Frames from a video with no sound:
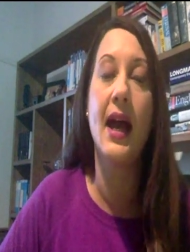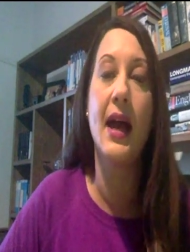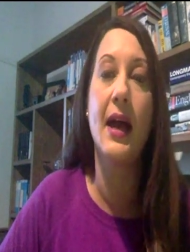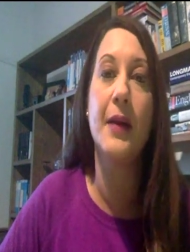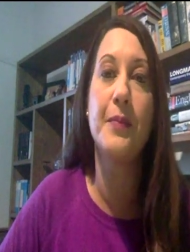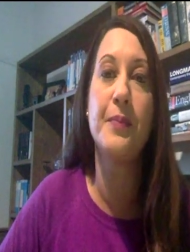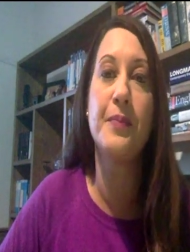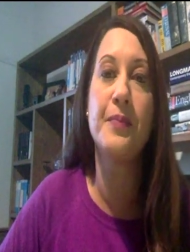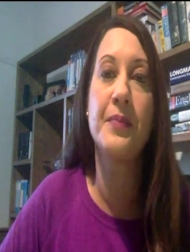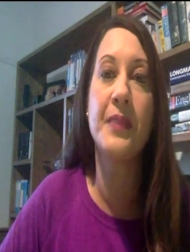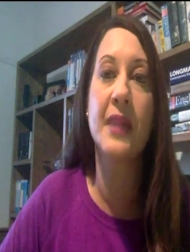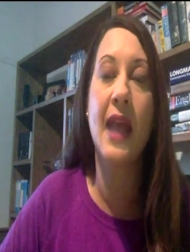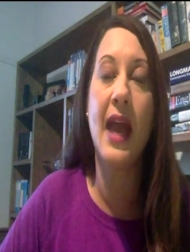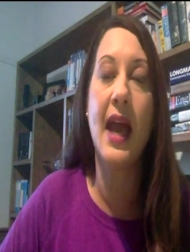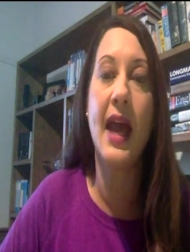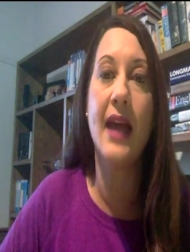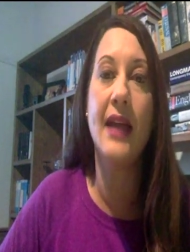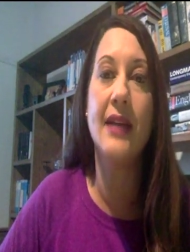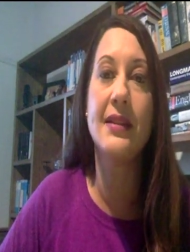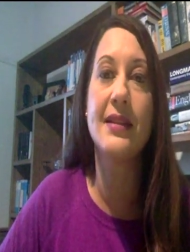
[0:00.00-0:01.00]
Um,
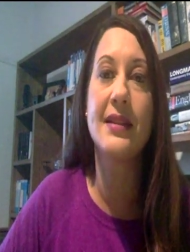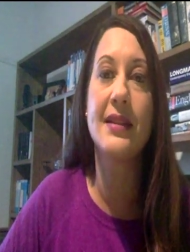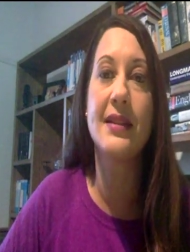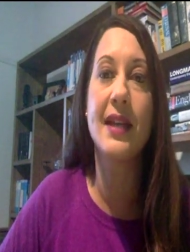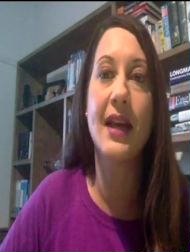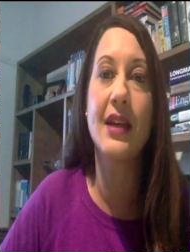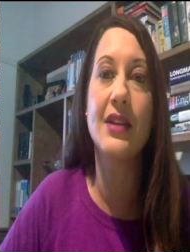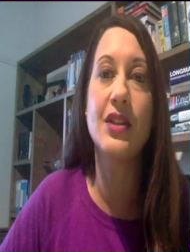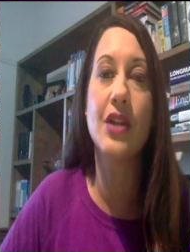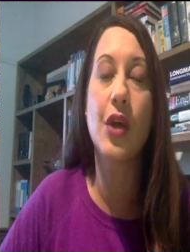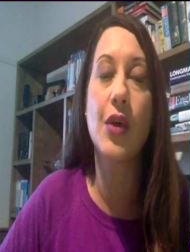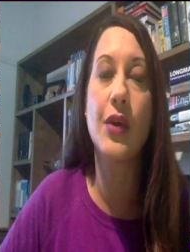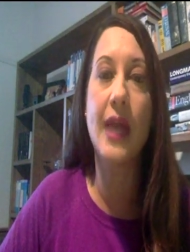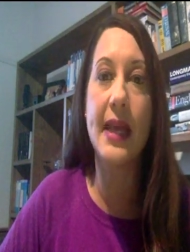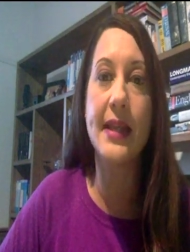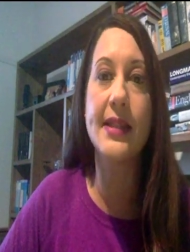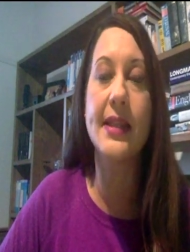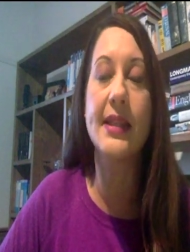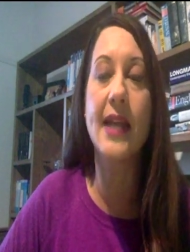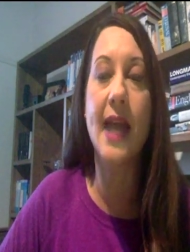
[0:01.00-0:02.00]
and uh, so,
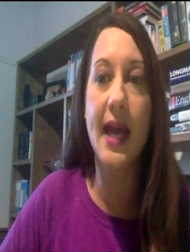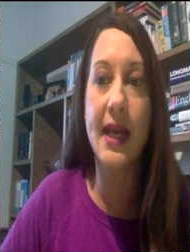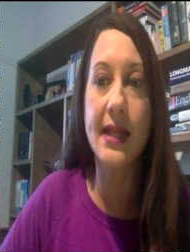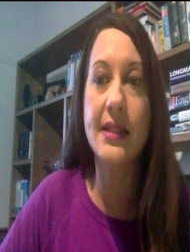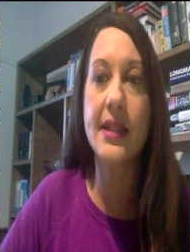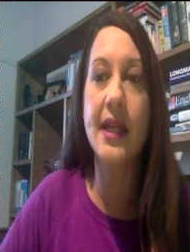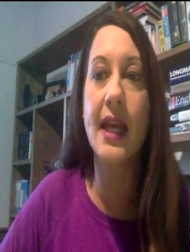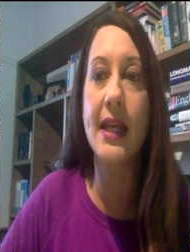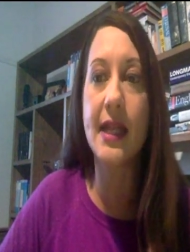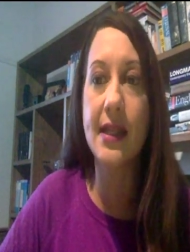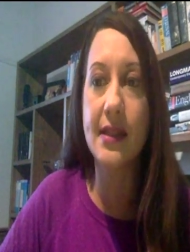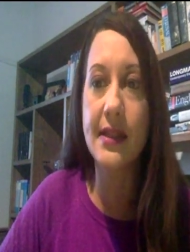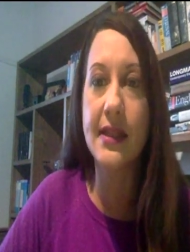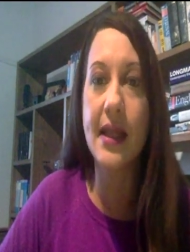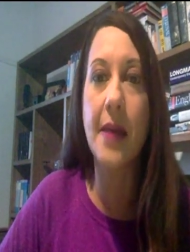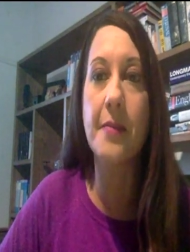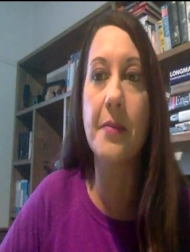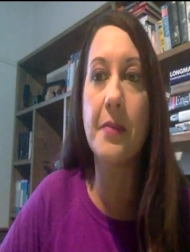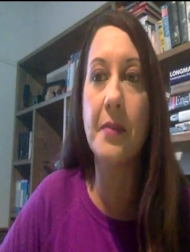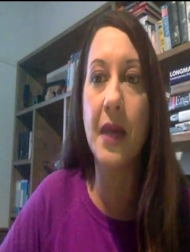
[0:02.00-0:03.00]
yes, it has
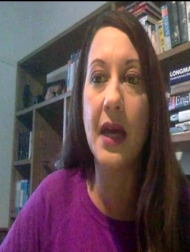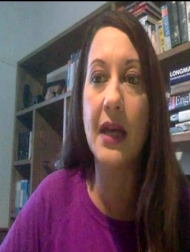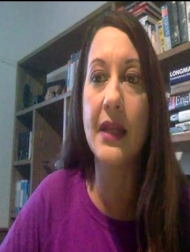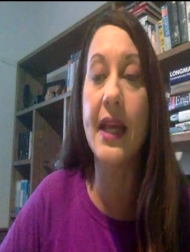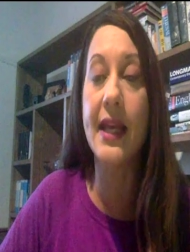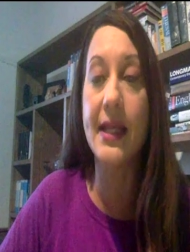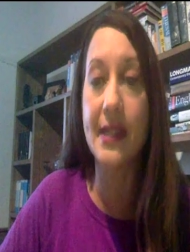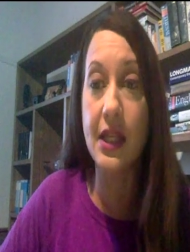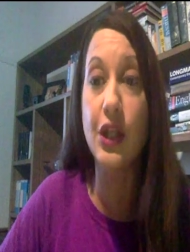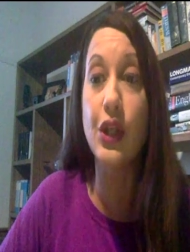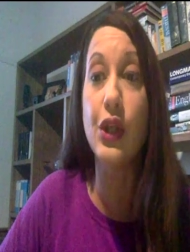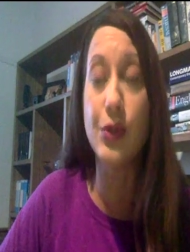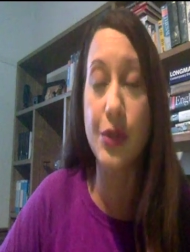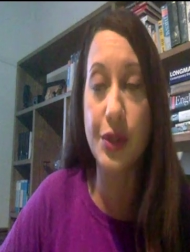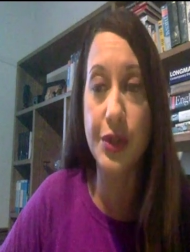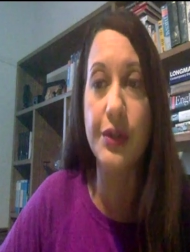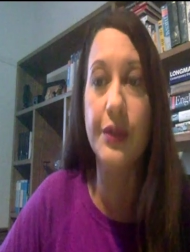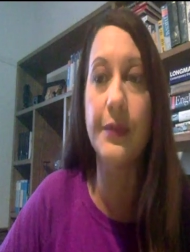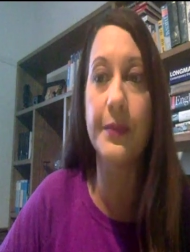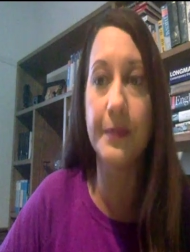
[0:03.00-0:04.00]
taken some getting
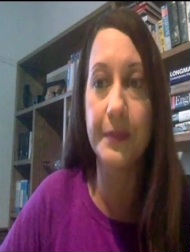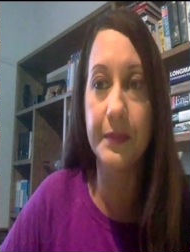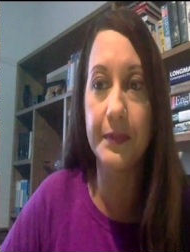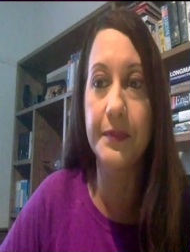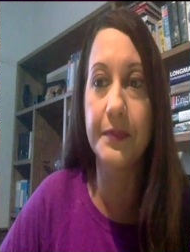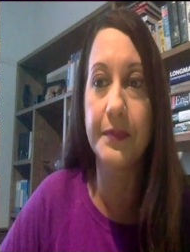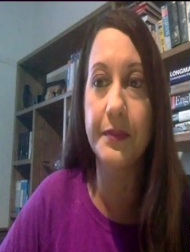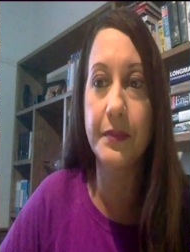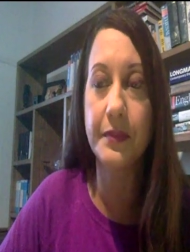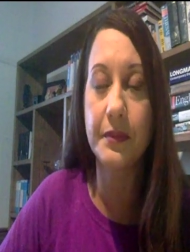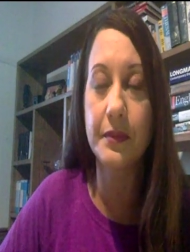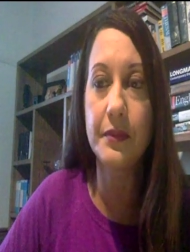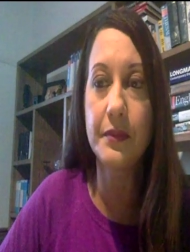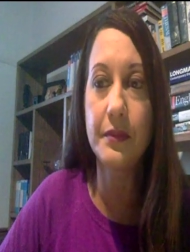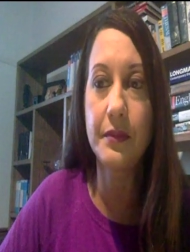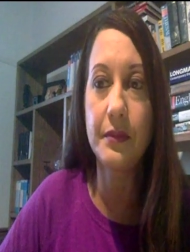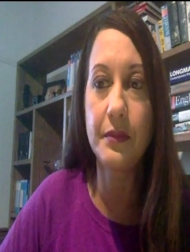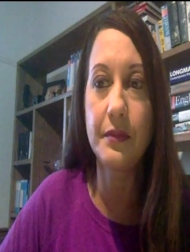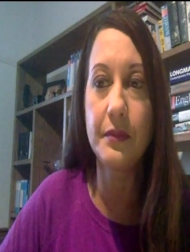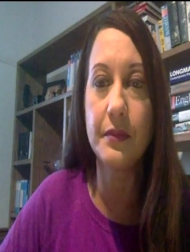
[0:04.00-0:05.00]
used to.
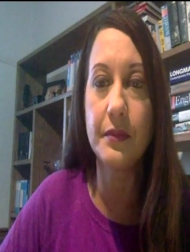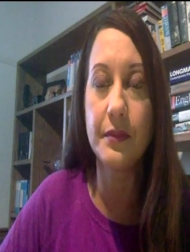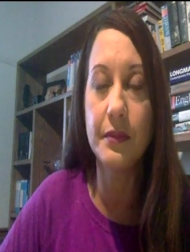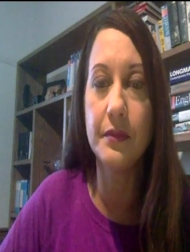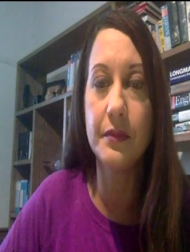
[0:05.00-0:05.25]
Mm.